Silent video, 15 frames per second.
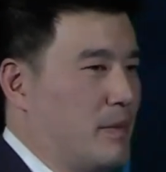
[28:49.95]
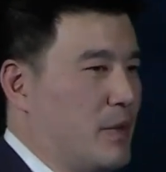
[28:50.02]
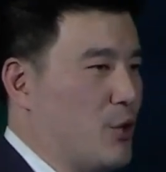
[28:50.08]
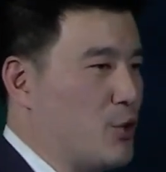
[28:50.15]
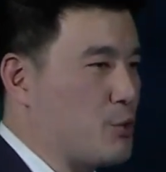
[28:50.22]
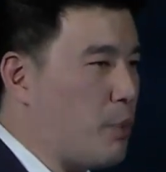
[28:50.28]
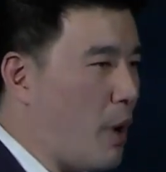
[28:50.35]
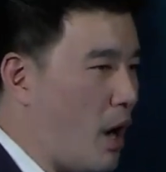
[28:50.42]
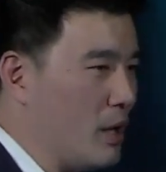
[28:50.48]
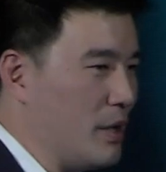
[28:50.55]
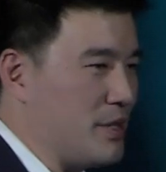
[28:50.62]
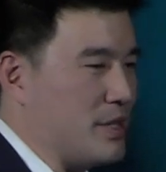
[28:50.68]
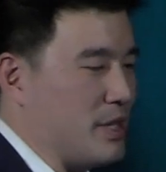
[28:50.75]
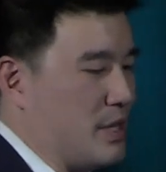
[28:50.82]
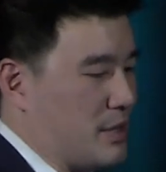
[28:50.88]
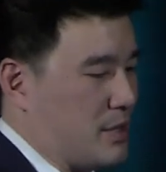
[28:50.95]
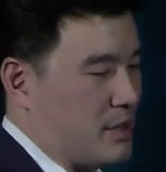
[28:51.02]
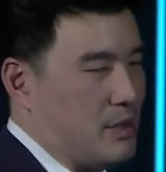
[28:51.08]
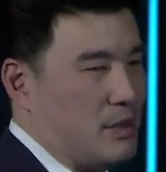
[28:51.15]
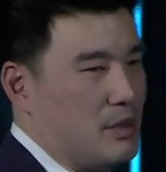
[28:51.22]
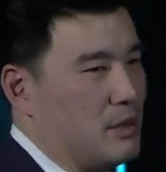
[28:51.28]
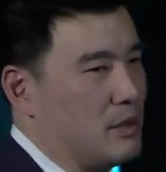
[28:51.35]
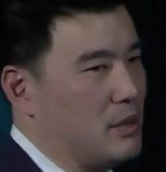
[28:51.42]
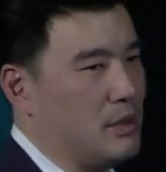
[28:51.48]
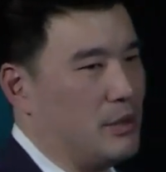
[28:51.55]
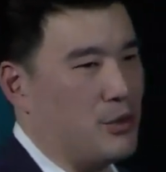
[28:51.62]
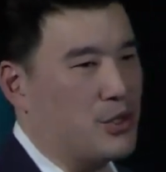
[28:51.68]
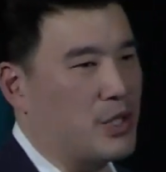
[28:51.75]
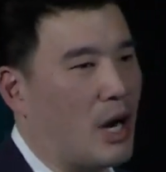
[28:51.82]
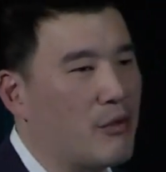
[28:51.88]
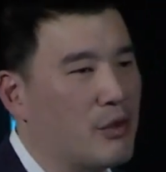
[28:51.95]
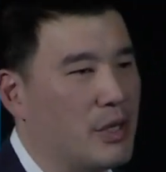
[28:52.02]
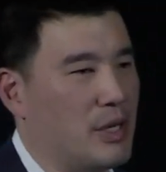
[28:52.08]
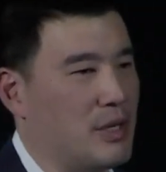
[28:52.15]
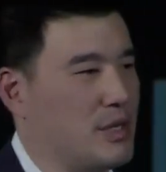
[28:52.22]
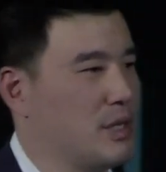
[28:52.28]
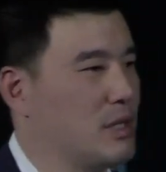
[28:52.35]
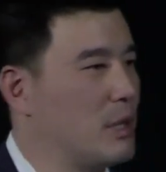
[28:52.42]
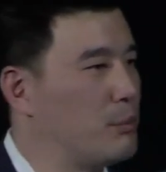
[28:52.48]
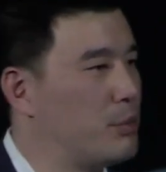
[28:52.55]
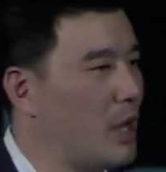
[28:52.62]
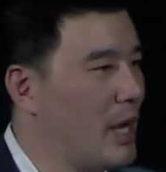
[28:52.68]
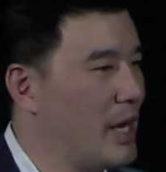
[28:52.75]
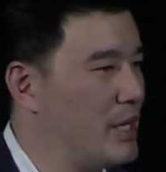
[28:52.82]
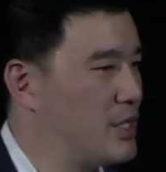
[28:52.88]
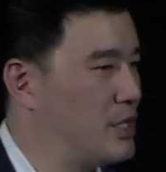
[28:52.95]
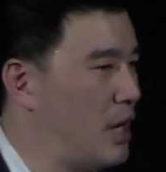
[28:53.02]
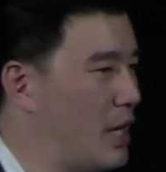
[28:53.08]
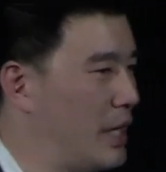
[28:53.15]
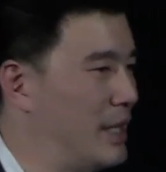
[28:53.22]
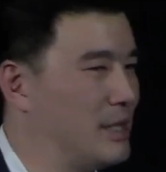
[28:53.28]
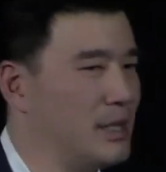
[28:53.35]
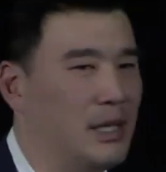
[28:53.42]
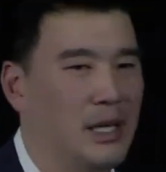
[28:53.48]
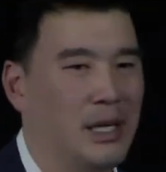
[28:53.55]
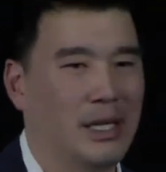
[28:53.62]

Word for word: There's policies, there's governance, compliance, and audit.